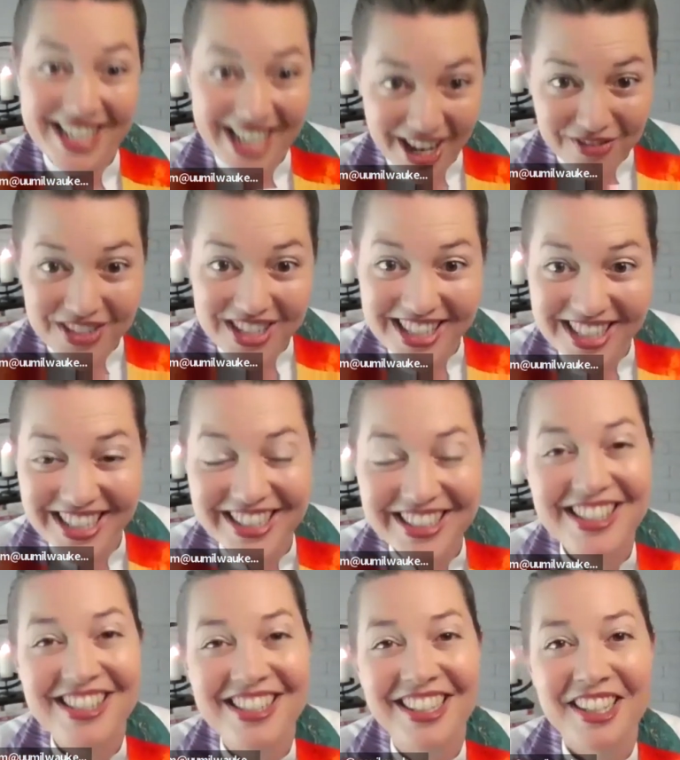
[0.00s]

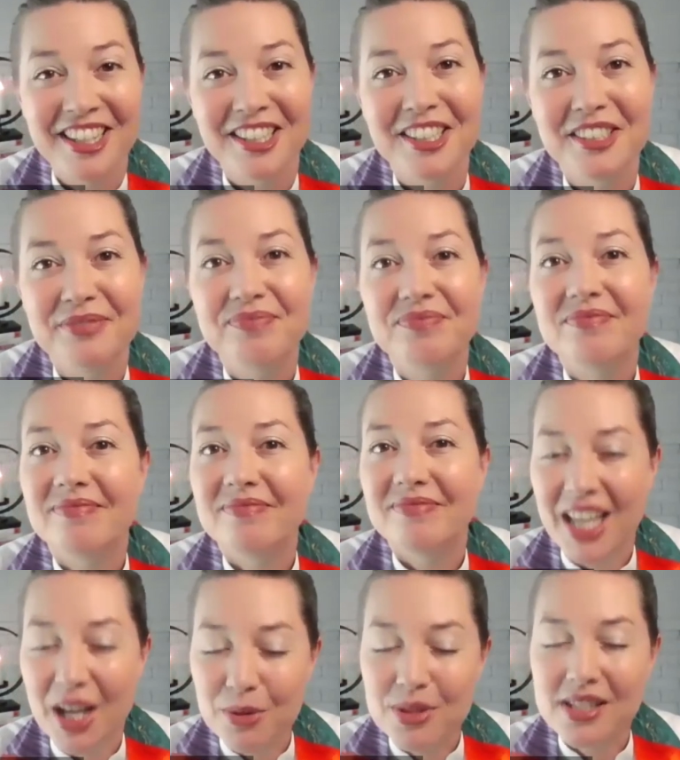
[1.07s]
deficits,
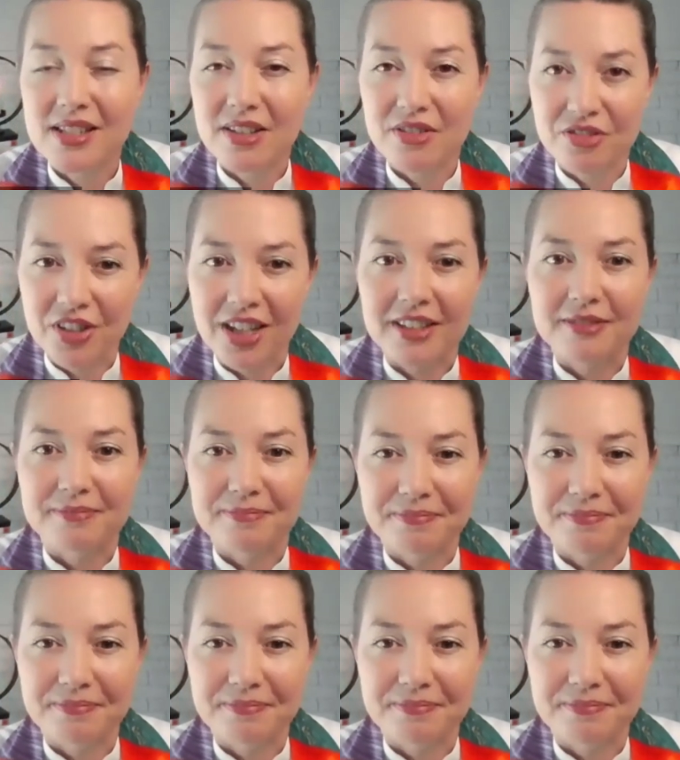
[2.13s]
that was different.